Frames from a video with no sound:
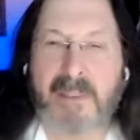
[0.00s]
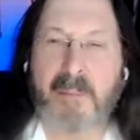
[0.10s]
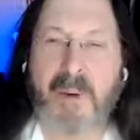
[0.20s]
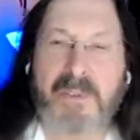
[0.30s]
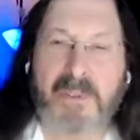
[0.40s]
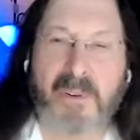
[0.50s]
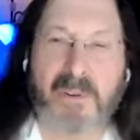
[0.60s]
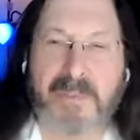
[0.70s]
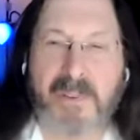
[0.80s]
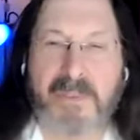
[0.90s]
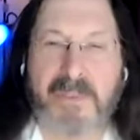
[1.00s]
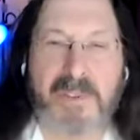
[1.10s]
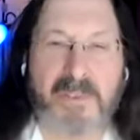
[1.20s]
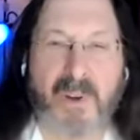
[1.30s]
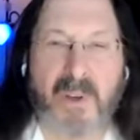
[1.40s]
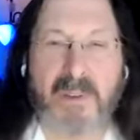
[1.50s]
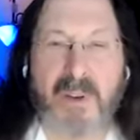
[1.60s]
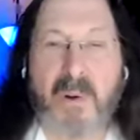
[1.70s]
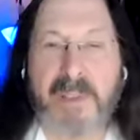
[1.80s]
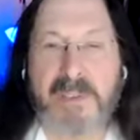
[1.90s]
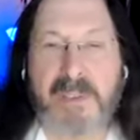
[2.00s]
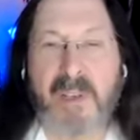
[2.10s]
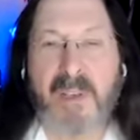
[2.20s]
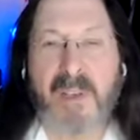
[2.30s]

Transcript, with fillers: the emotion or it feels very strong, notice